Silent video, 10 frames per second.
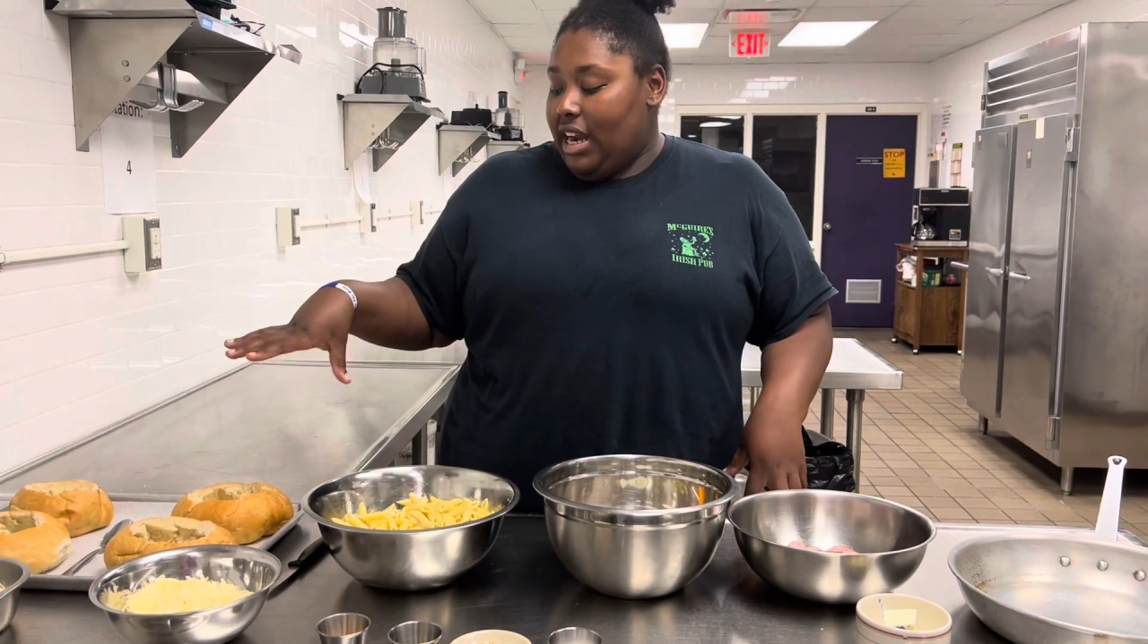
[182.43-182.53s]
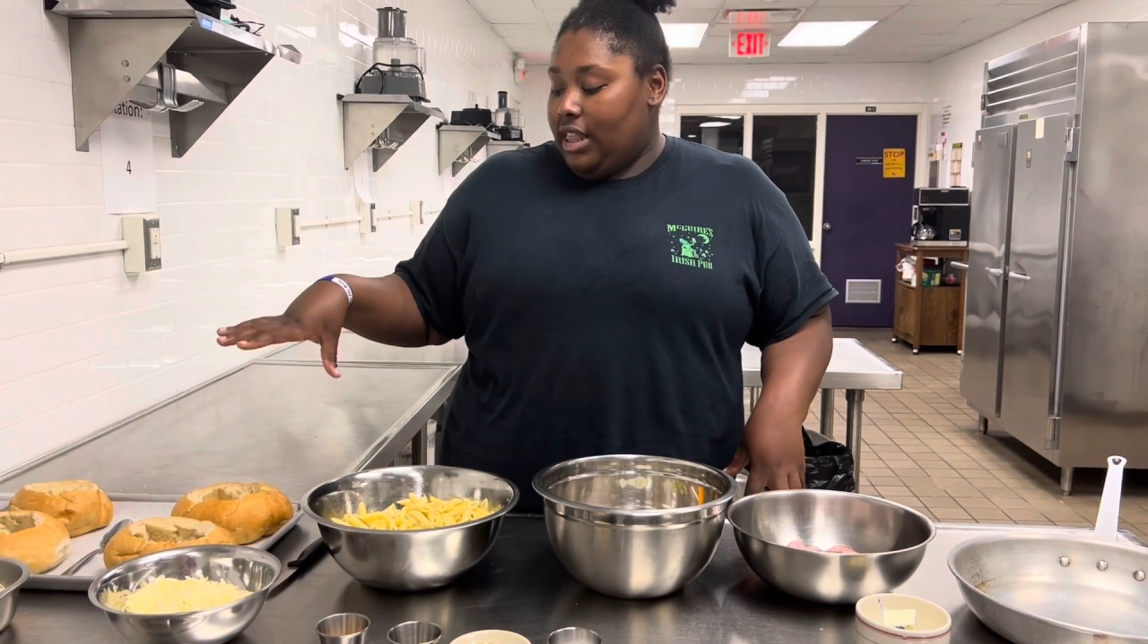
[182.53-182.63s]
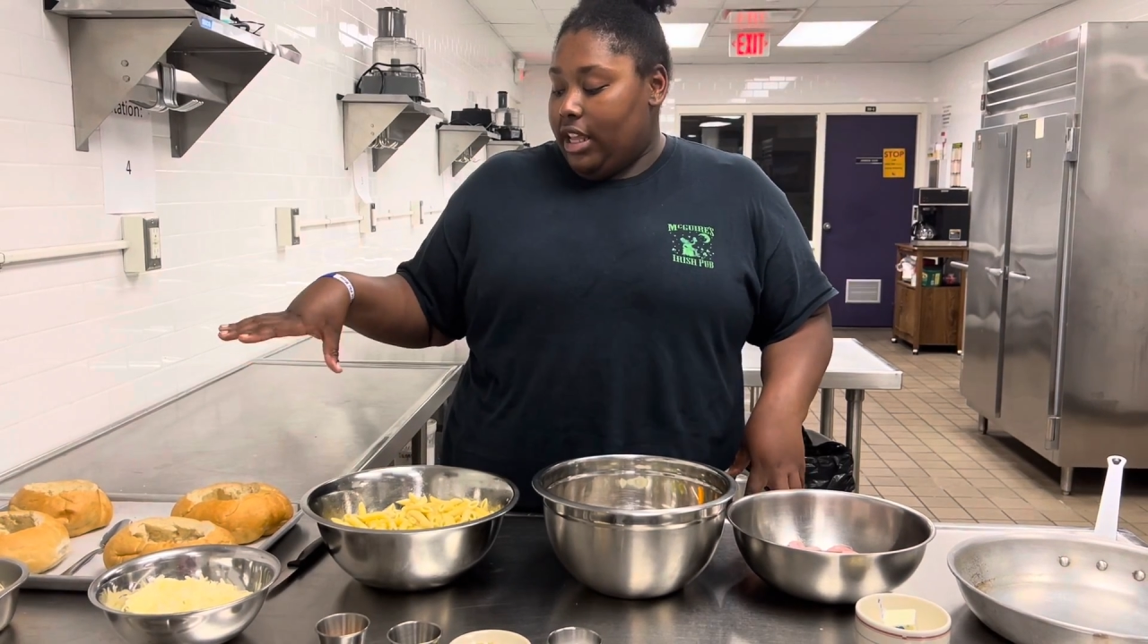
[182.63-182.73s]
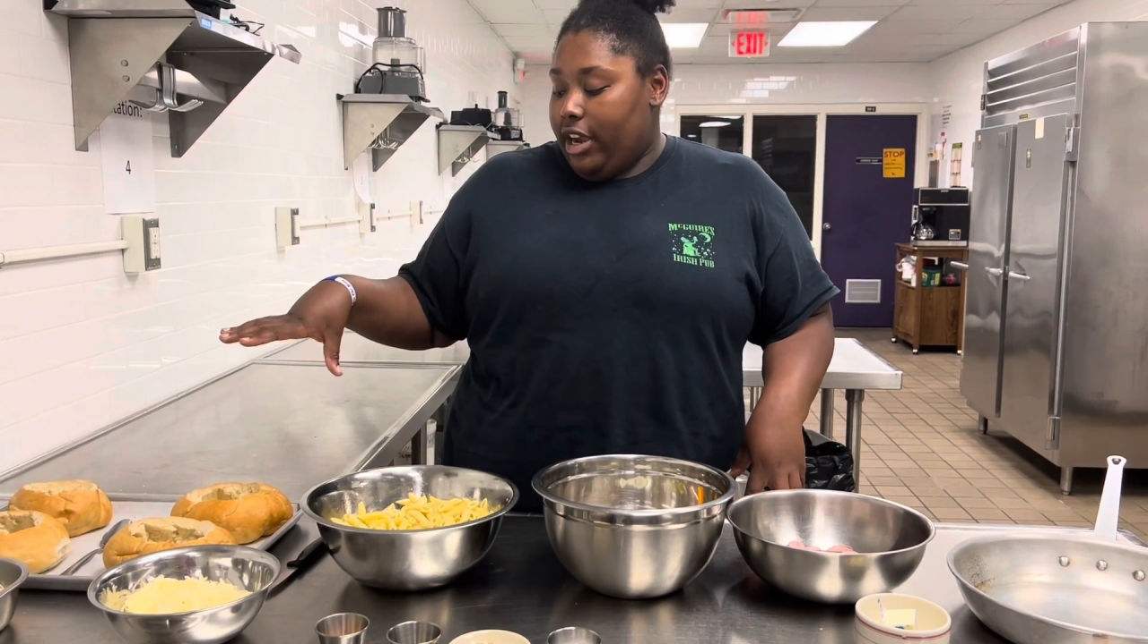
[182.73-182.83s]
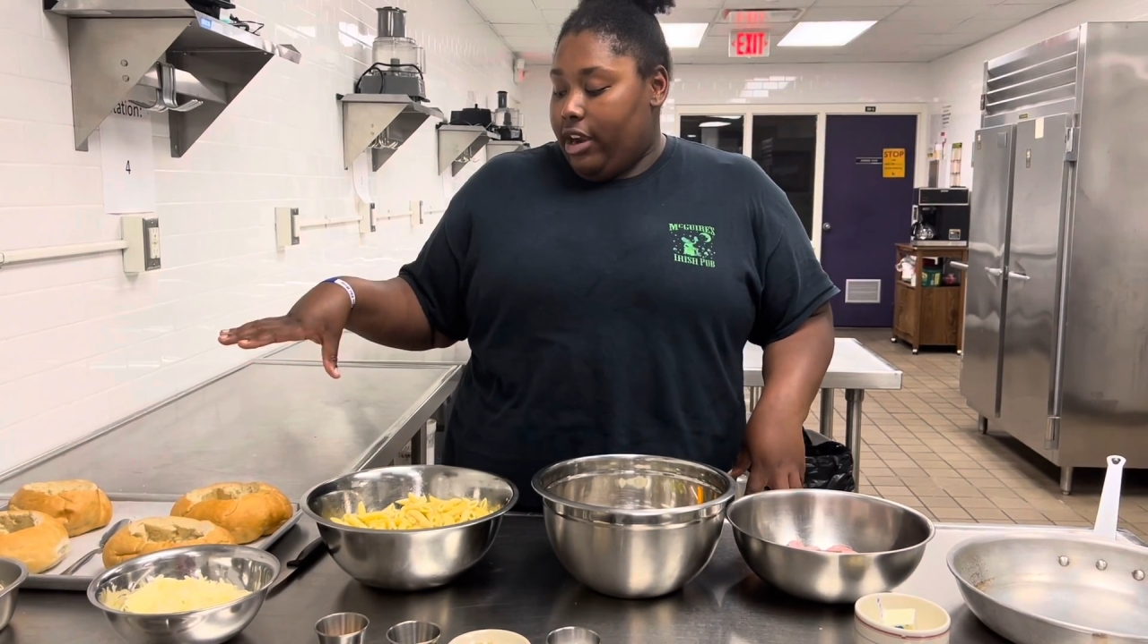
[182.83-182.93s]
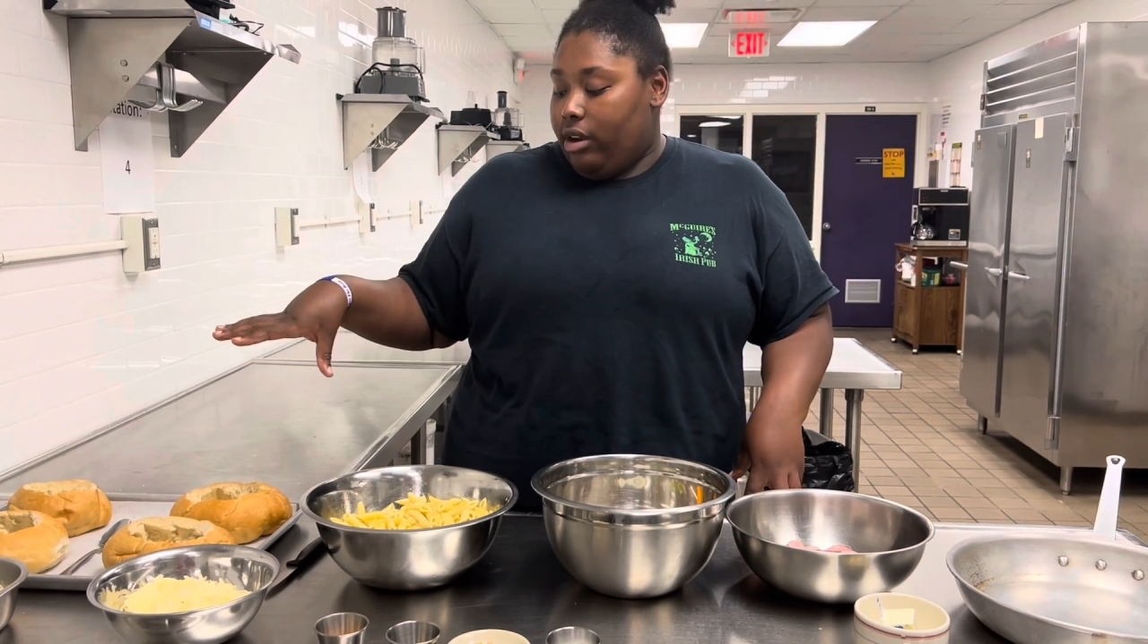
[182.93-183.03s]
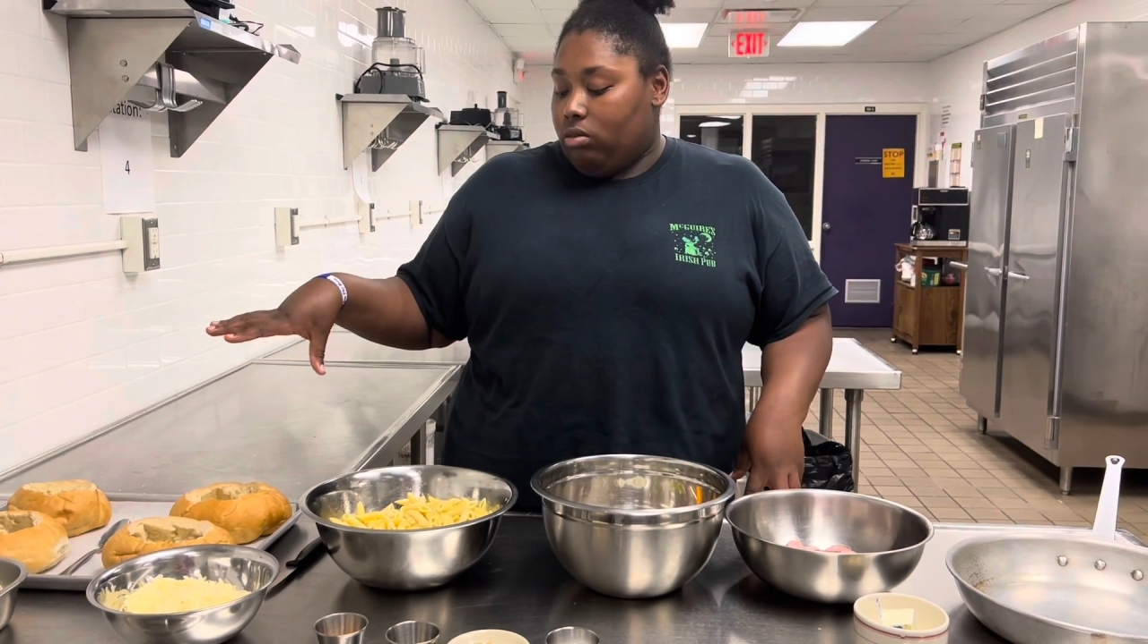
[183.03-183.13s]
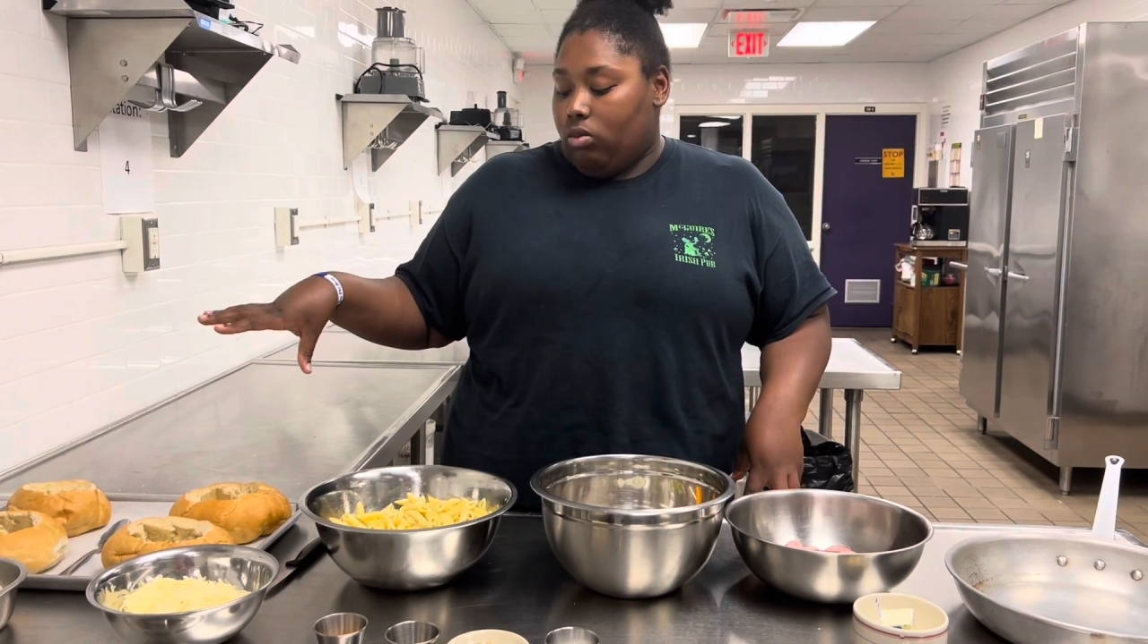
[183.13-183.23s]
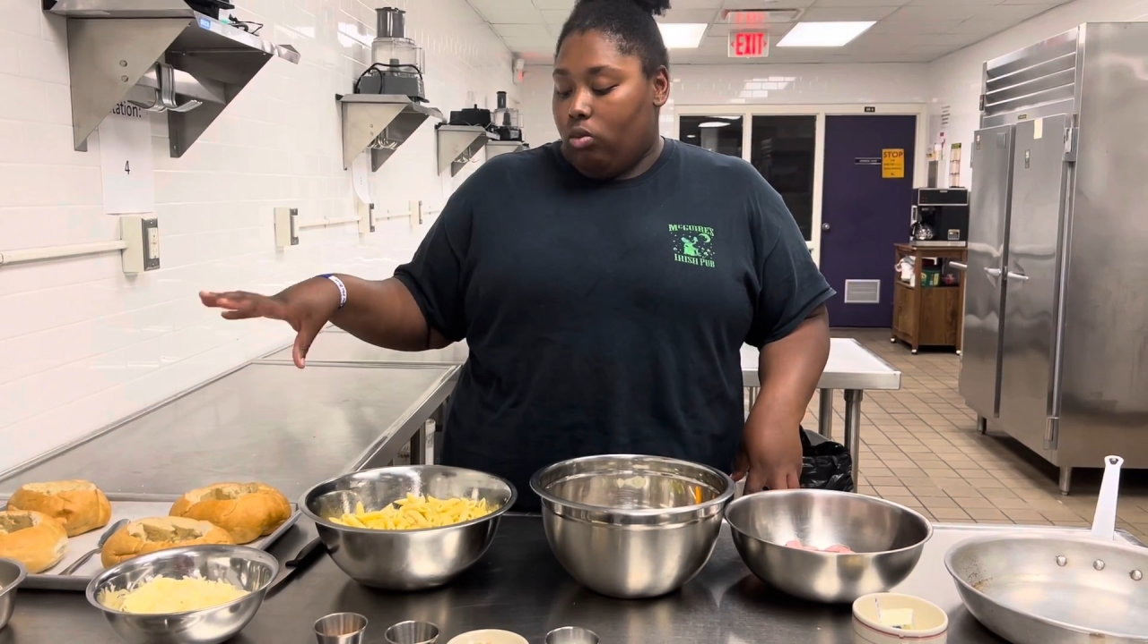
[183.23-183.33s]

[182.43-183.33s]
in there,